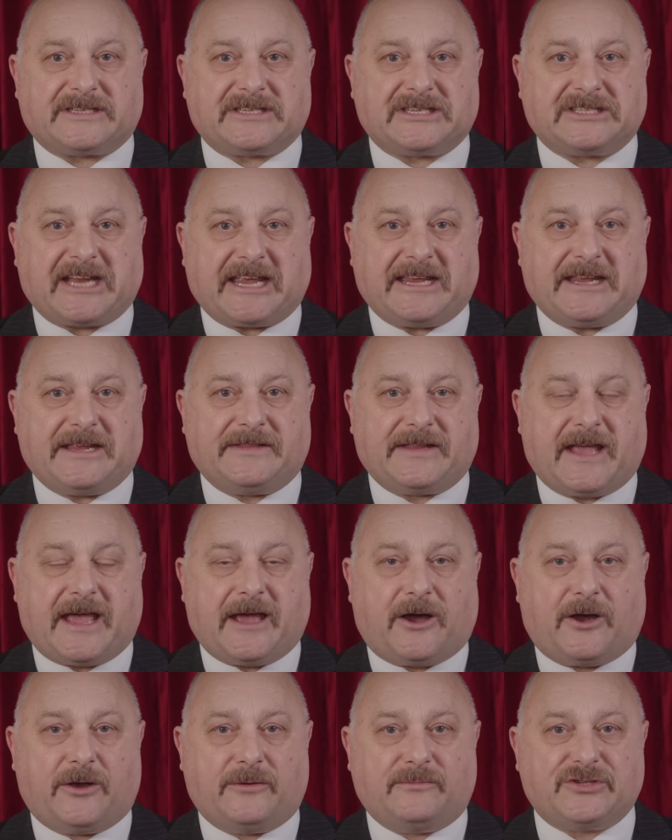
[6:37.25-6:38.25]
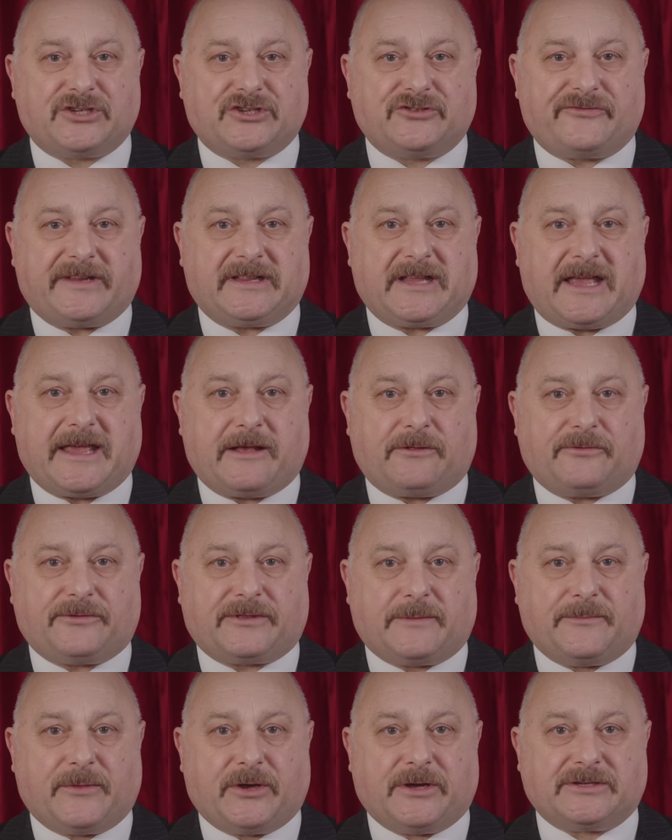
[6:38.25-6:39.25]
stay in their homes during the health
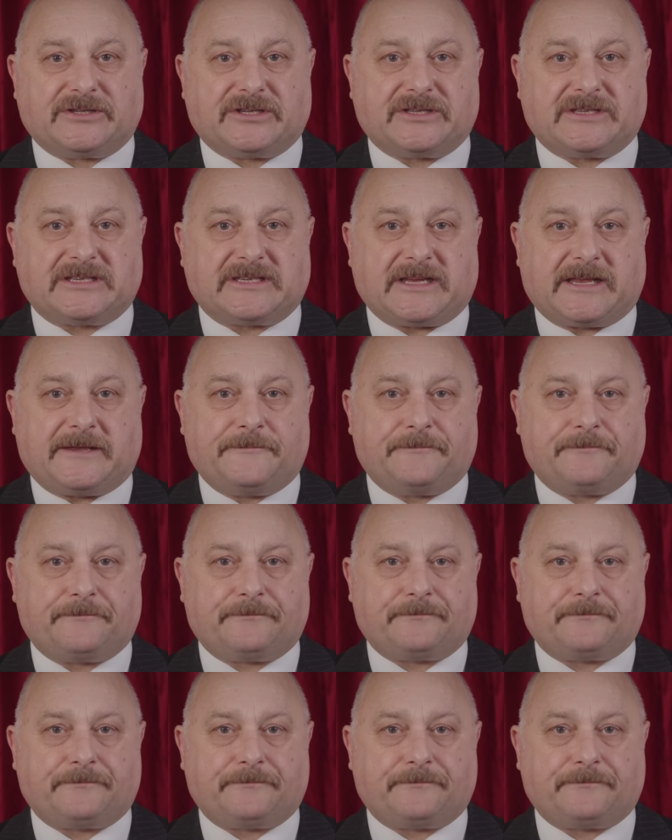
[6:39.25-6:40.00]
emergency.